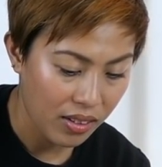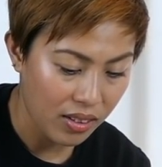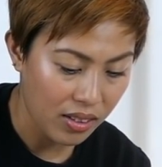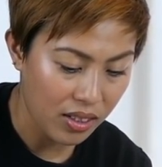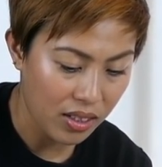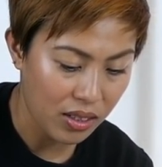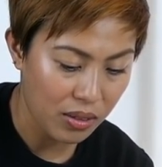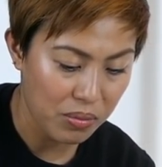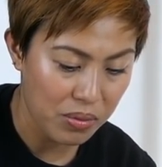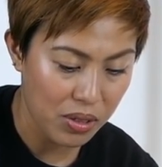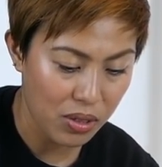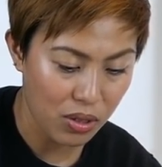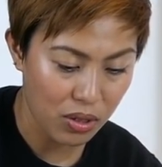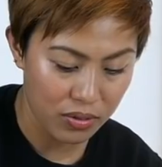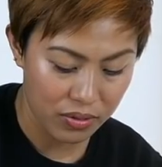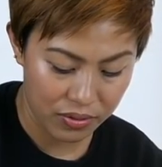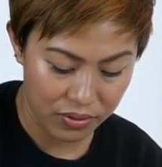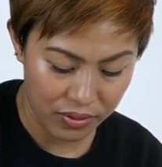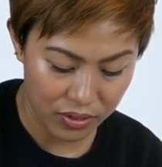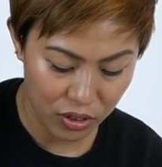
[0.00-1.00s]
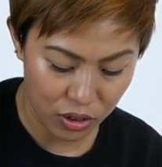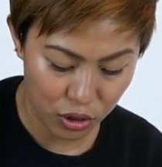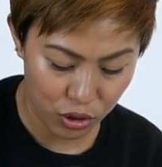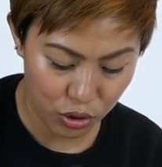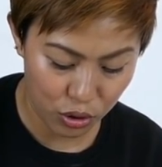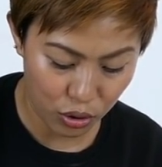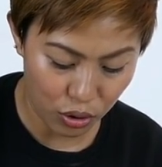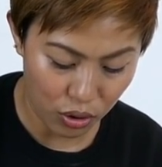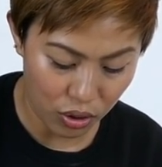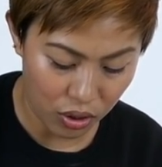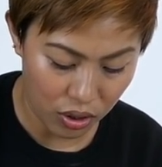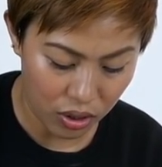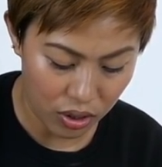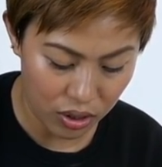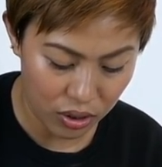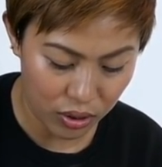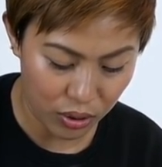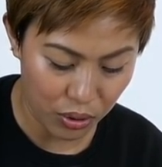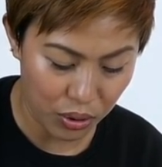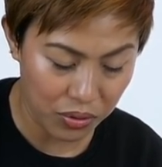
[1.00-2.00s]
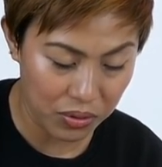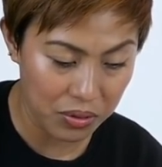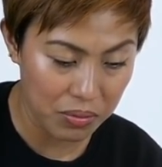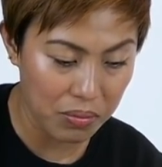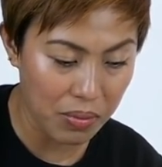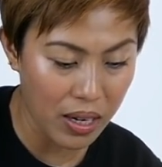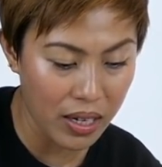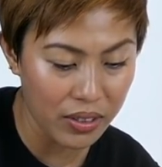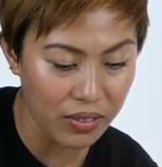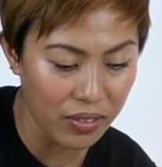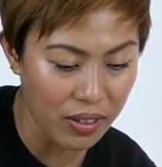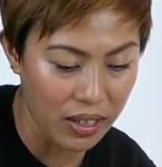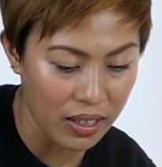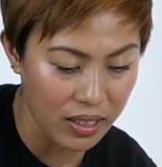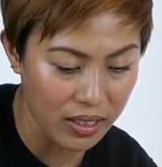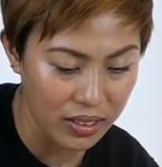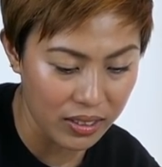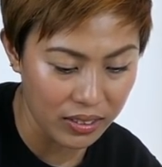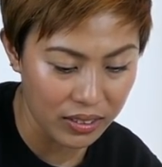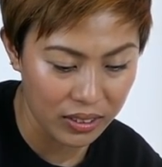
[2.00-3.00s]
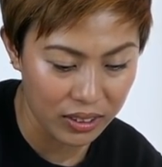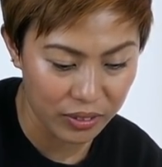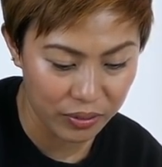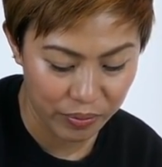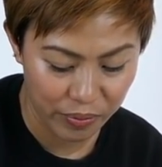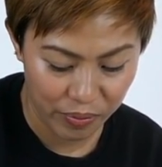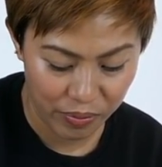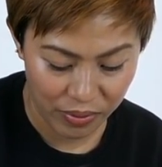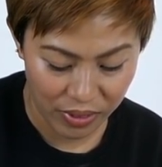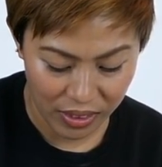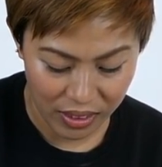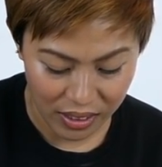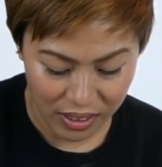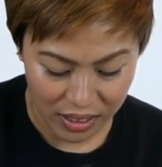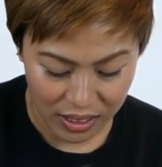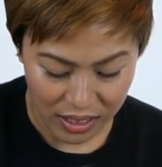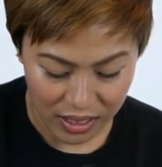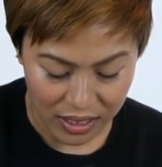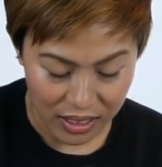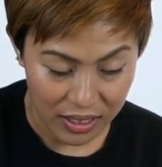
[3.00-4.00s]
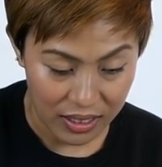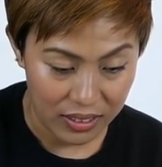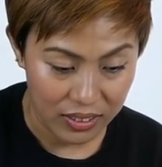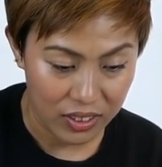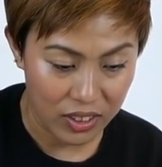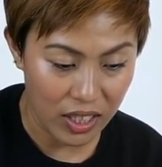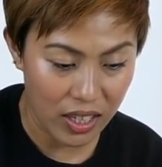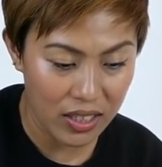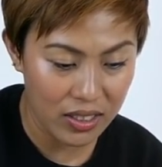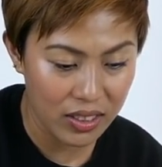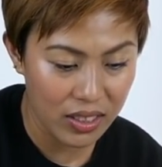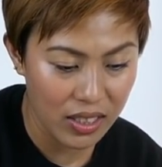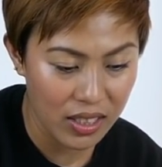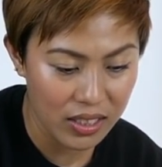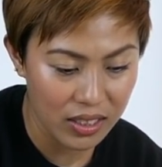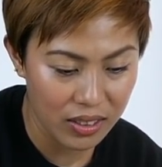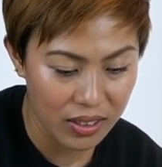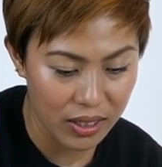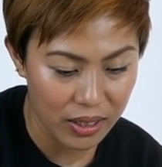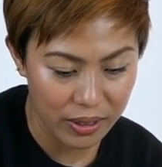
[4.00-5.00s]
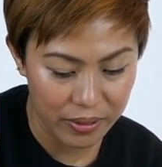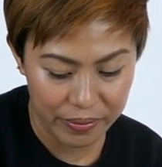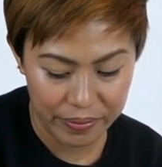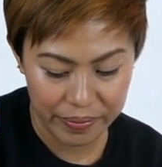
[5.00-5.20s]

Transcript: A little bit of the sauce over my rice. Taste it.